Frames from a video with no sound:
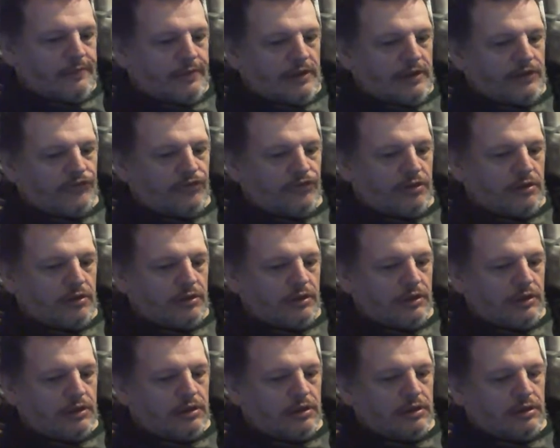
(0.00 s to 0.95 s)
that's
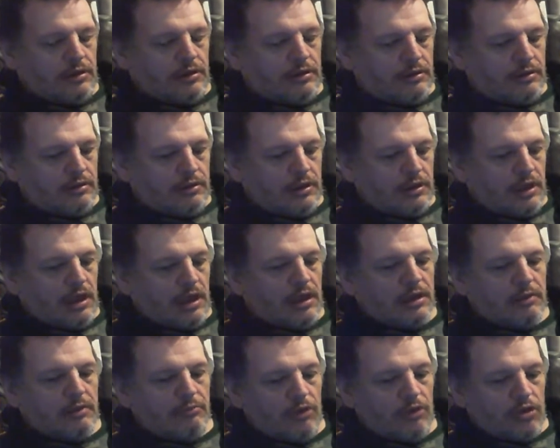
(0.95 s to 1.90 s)
the
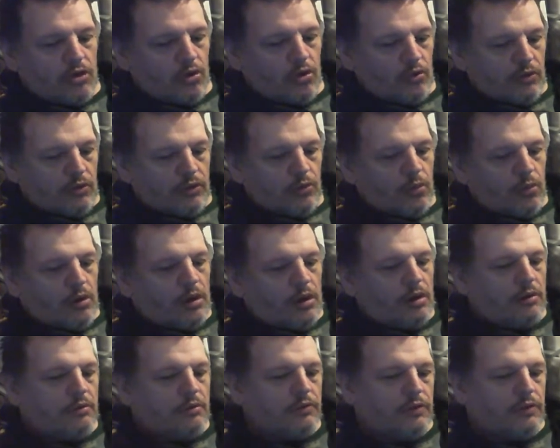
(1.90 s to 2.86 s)
game, Call of the
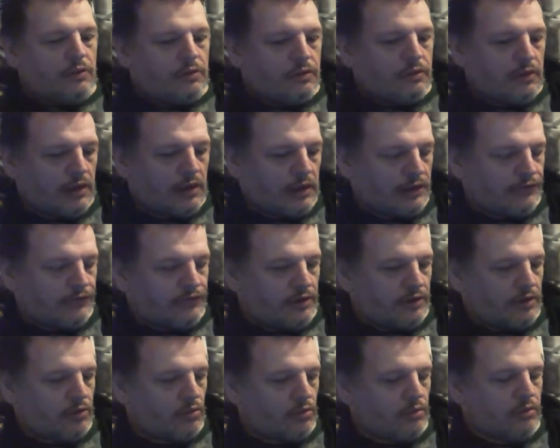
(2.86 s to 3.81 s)
Wild, the Hunter
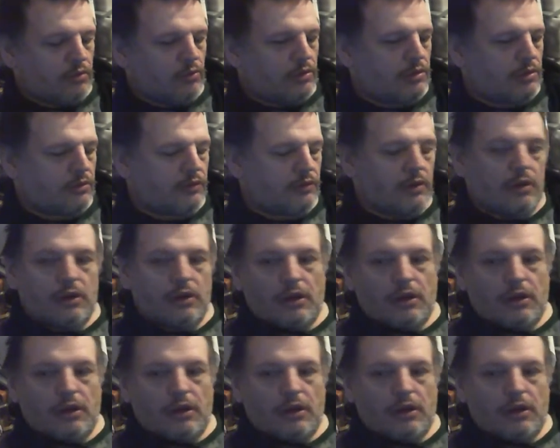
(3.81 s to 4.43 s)
Call of the Wild.